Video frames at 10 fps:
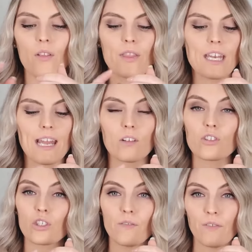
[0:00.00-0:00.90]
the nails
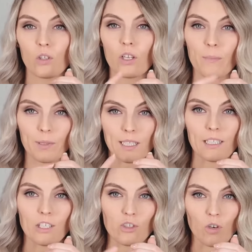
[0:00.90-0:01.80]
should feel
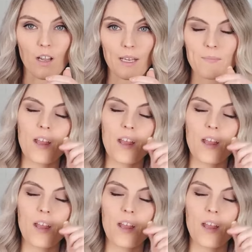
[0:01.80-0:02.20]
completely dry.